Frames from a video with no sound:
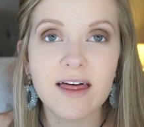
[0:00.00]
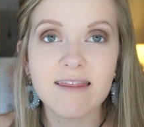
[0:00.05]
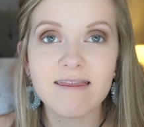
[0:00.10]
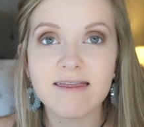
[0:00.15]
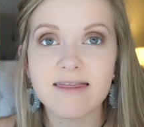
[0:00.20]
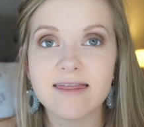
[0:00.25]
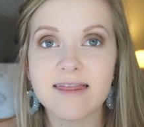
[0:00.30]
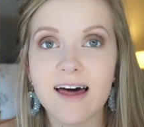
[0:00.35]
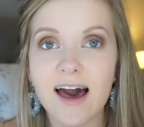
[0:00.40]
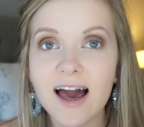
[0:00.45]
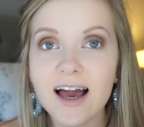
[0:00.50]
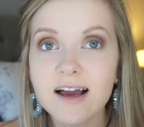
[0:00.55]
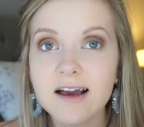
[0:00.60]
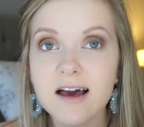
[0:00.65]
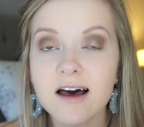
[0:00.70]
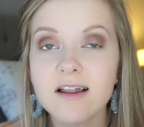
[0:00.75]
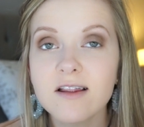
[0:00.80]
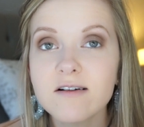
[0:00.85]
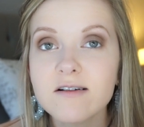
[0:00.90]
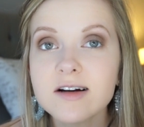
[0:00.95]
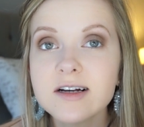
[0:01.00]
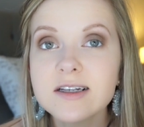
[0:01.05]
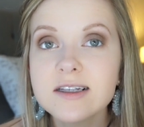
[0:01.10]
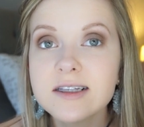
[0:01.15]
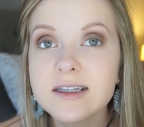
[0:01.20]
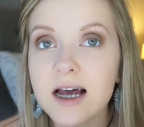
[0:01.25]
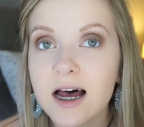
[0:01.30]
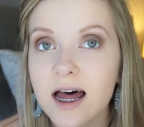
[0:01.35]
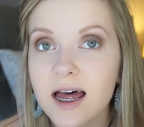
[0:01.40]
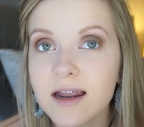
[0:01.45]
that that color
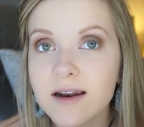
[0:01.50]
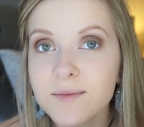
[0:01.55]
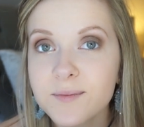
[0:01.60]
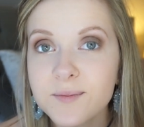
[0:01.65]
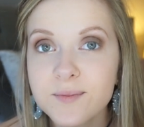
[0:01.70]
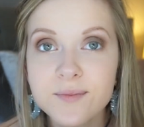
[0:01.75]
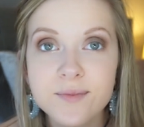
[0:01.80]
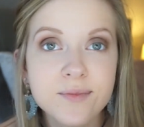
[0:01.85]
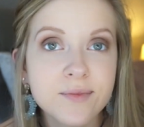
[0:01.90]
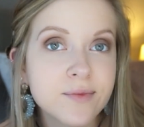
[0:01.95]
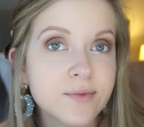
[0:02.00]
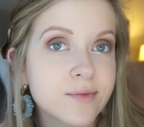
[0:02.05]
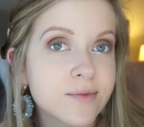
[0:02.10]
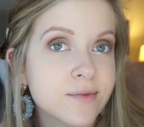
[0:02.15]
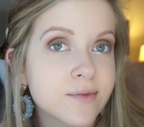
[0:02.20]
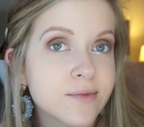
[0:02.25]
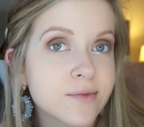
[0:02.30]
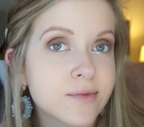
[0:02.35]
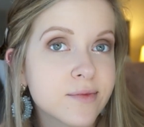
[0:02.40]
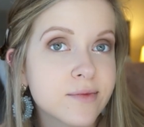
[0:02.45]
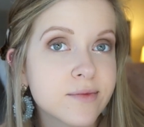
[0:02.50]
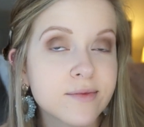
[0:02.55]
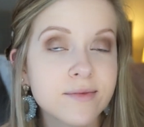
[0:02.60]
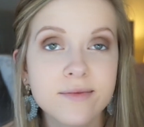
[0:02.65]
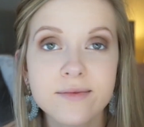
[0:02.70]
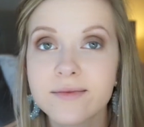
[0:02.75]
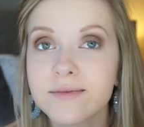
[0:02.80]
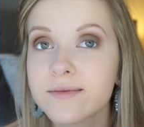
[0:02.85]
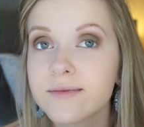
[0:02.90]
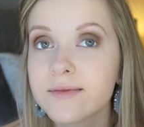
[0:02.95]
is done,
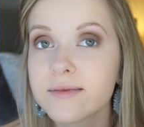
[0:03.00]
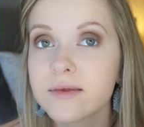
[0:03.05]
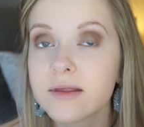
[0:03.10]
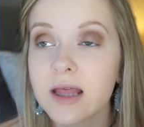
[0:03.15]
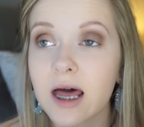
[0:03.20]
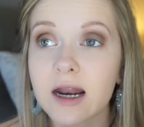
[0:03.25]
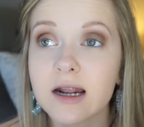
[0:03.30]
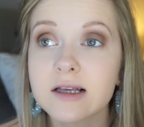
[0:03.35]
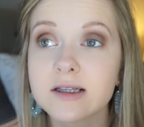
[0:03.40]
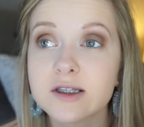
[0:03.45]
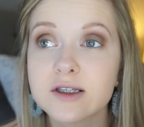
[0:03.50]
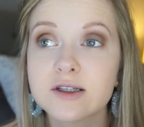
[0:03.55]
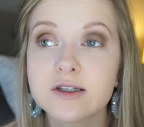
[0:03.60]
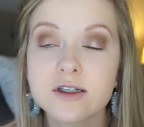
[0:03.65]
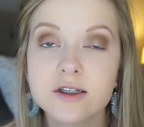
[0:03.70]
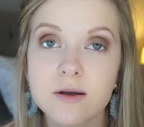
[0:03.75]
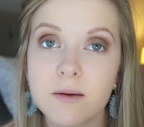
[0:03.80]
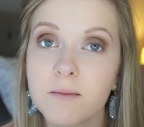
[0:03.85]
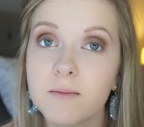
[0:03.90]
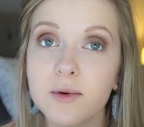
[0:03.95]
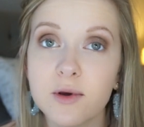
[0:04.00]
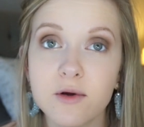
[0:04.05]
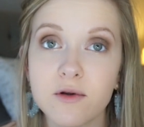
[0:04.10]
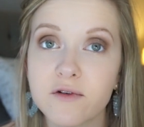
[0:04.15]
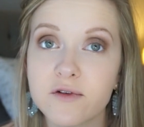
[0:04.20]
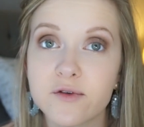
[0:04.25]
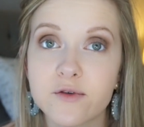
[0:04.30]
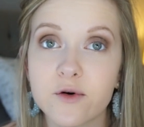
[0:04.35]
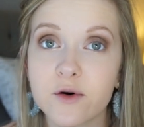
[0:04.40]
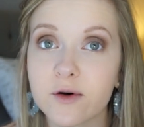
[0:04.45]
that is
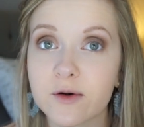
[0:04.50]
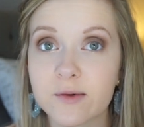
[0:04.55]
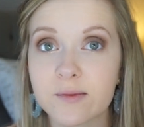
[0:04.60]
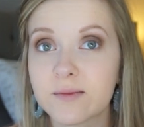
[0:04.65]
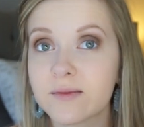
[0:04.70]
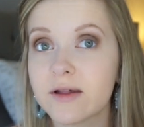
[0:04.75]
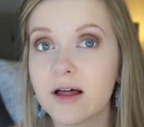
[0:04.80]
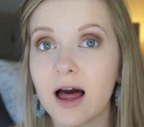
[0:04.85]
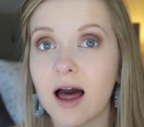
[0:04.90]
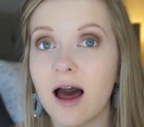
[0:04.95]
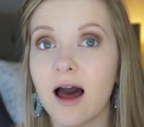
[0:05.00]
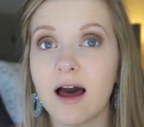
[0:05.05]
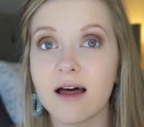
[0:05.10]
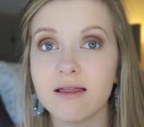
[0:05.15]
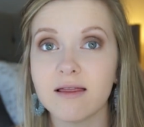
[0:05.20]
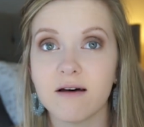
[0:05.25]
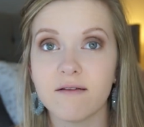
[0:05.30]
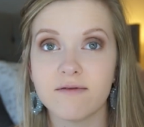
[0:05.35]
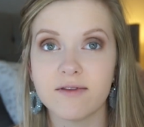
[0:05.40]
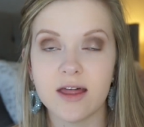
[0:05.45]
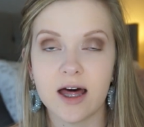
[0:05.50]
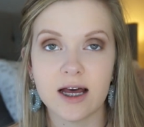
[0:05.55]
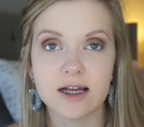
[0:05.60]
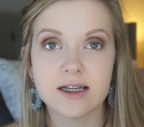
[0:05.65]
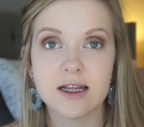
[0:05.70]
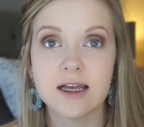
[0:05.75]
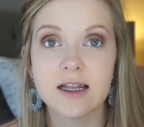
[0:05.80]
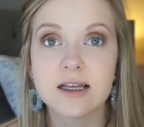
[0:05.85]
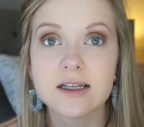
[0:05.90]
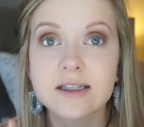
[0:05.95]
beautiful. I love
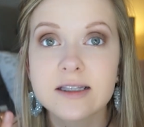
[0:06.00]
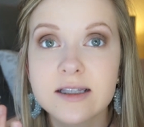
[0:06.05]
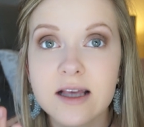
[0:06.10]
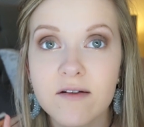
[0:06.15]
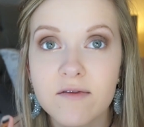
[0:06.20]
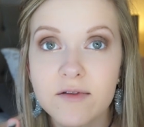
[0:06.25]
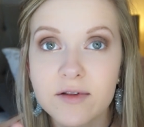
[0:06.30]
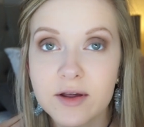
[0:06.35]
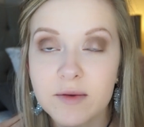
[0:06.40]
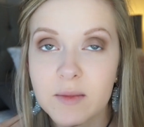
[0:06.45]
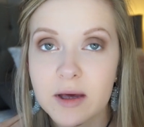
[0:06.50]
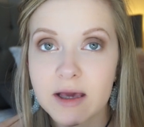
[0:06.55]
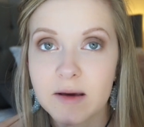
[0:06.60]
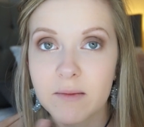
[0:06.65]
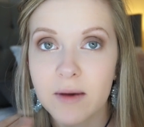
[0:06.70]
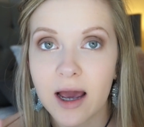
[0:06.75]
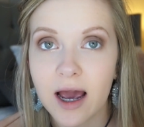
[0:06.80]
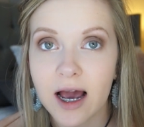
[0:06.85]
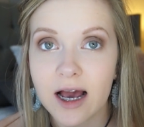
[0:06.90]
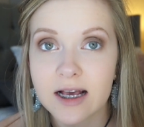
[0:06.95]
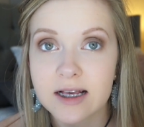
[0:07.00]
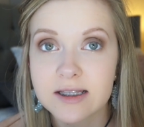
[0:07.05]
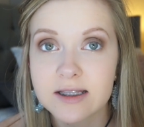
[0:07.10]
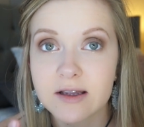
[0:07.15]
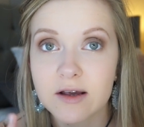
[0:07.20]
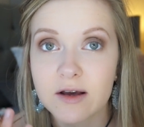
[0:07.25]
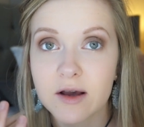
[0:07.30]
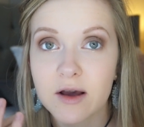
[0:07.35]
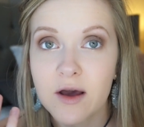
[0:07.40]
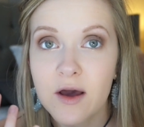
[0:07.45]
that. It is definitely making my eyes
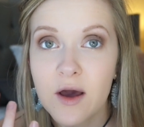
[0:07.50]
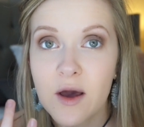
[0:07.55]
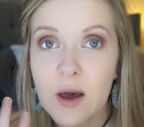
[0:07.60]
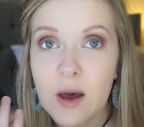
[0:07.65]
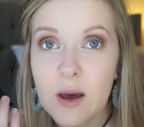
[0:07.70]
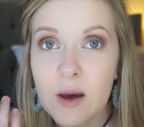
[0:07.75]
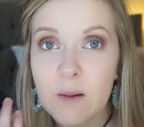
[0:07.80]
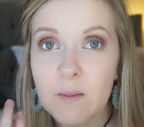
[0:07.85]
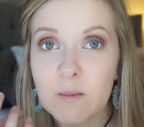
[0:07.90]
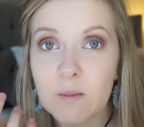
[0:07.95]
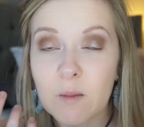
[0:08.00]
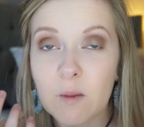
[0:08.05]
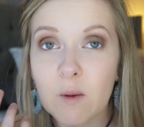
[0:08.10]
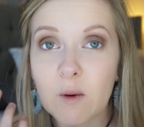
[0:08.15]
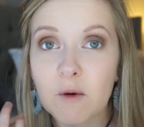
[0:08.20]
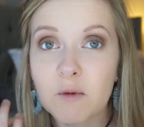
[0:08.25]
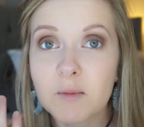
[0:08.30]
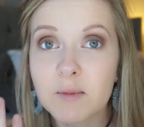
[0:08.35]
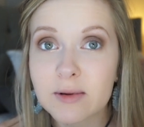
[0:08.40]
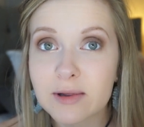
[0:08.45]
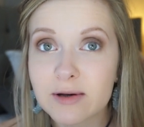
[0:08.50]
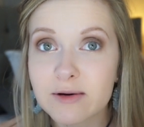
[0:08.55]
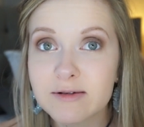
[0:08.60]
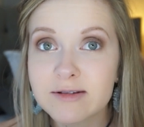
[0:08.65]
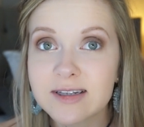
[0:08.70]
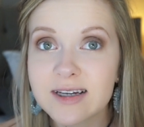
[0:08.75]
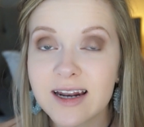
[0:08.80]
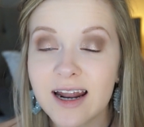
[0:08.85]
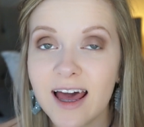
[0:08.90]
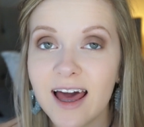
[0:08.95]
look more blue
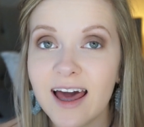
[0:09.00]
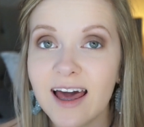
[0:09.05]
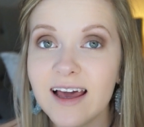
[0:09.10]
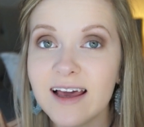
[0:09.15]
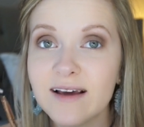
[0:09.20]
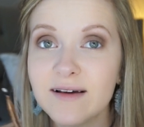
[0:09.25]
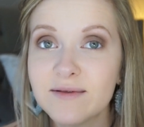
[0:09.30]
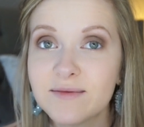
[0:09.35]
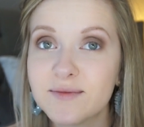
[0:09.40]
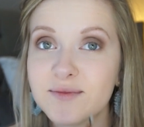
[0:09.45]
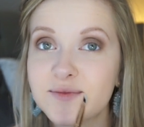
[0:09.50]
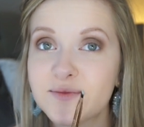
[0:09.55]
today.